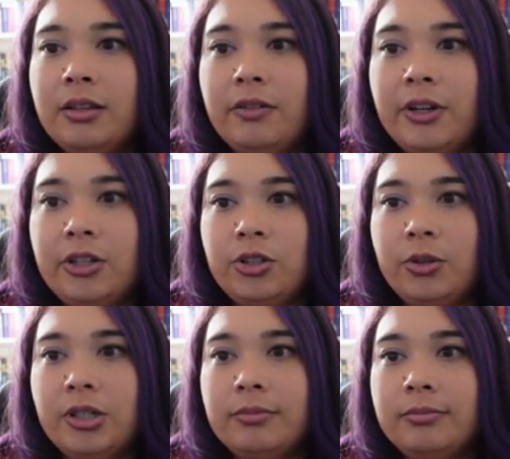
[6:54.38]
they're very
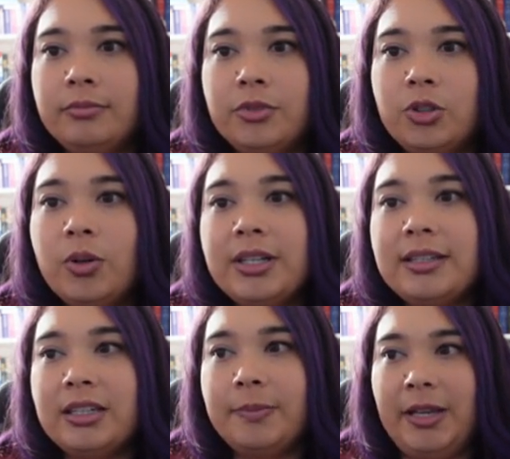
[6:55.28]
short,
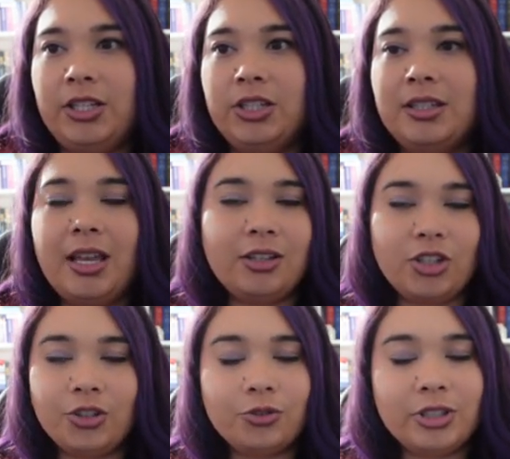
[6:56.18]
26 pages, and
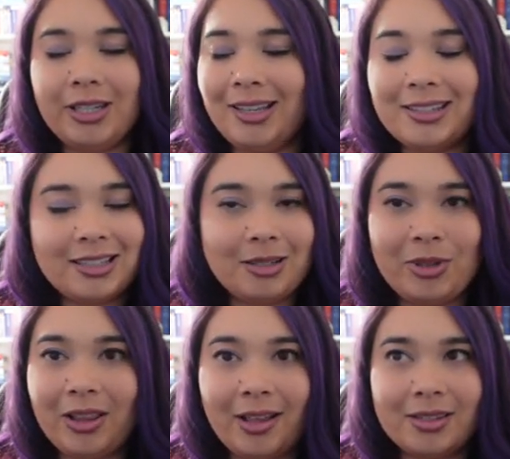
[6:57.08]
generally it's gonna
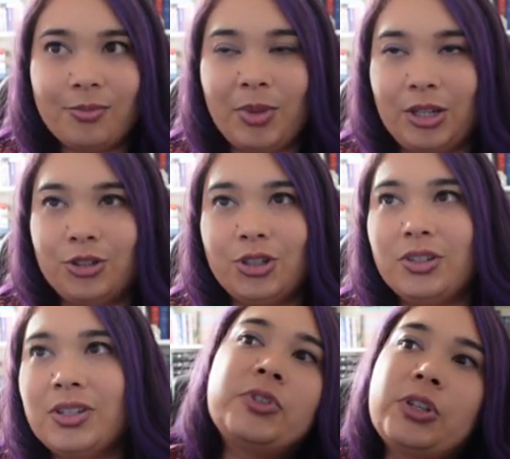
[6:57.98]
be lots of
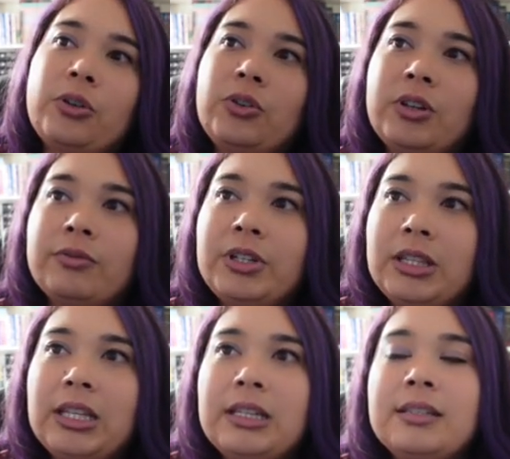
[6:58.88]
pictures. So you can
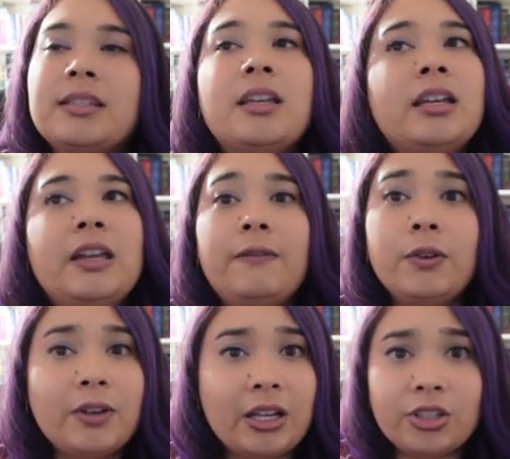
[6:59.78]
read this. If
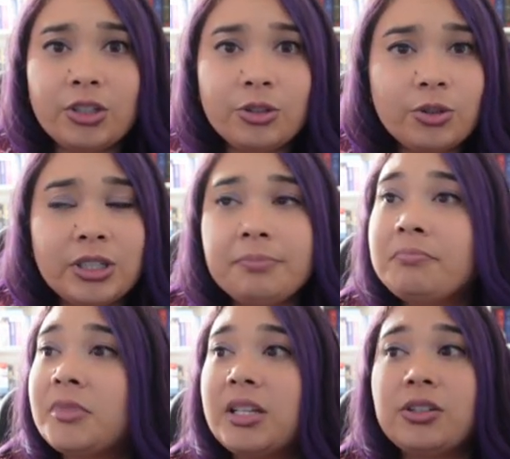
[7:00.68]
you've got children,
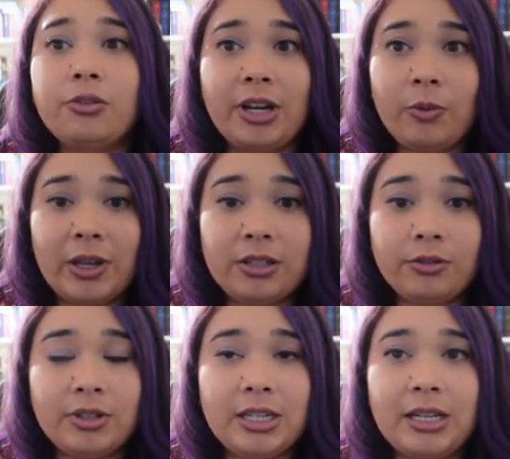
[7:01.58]
it's a great way to
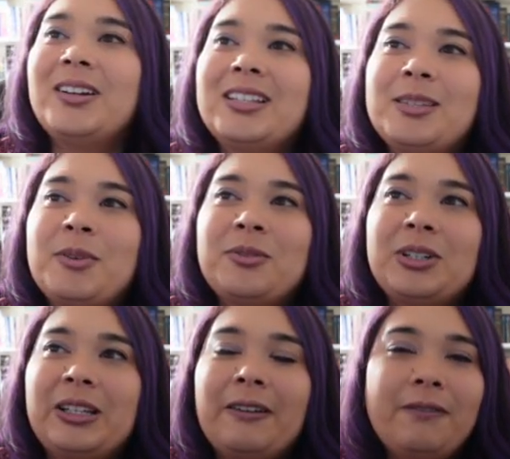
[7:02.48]
read. It's been
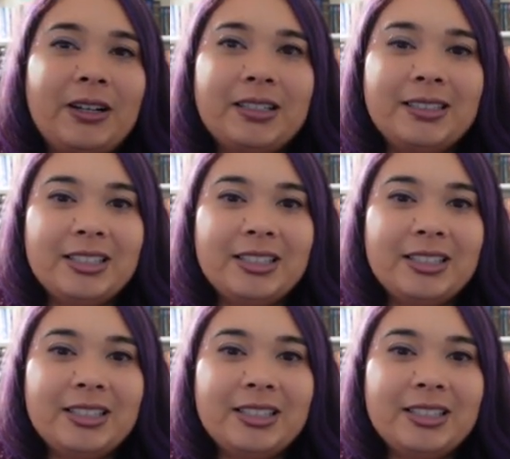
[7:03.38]
really fun